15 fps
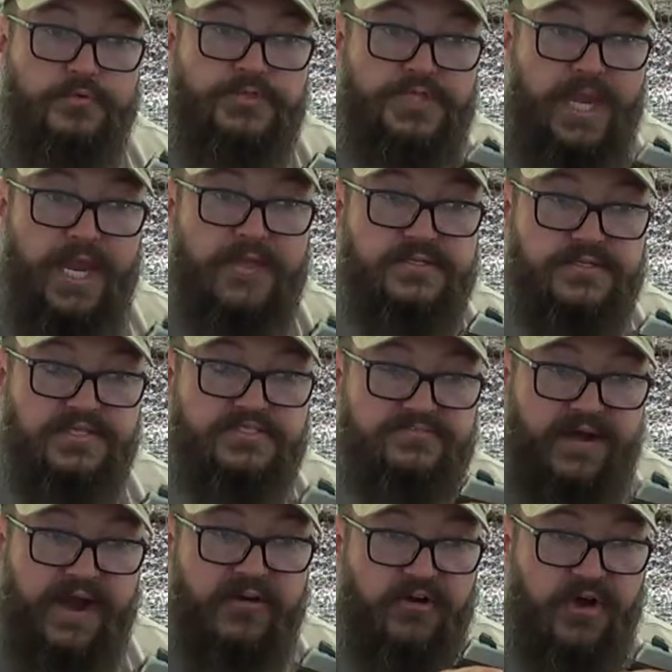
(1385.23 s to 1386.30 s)
chance this
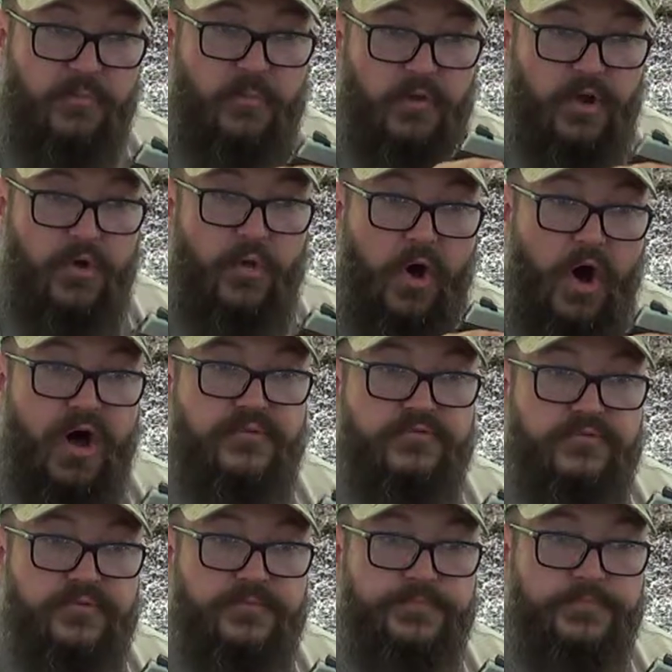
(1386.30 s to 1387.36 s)
firearm will go off